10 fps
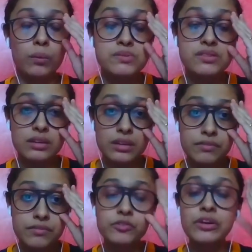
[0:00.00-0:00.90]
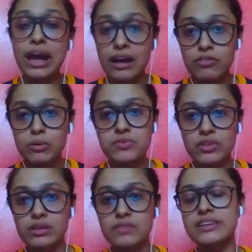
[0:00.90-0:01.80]

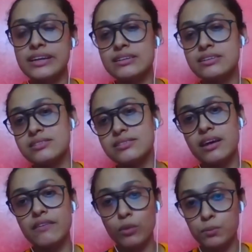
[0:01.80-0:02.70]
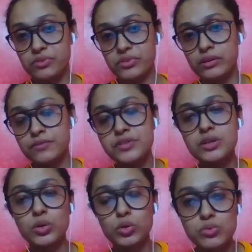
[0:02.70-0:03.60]
Scientists have observed
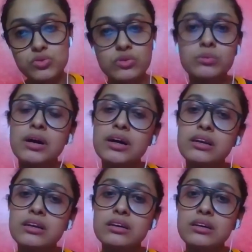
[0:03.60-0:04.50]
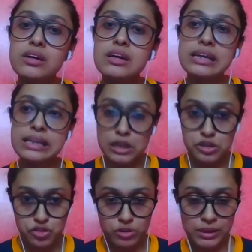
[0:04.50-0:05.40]
chromosome under
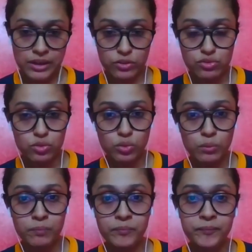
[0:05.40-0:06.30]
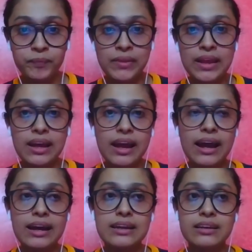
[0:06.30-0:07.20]
electron microscope,
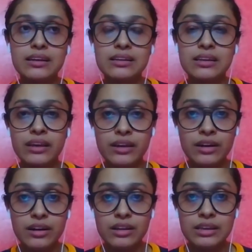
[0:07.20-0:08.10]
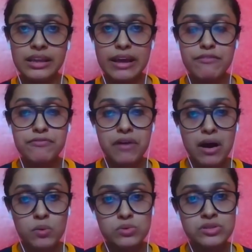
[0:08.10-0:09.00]
and there they have
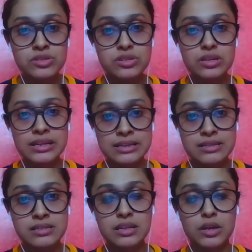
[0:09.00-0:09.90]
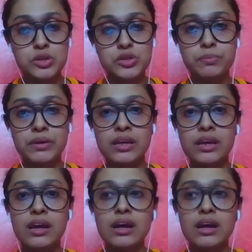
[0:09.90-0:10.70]
found it to be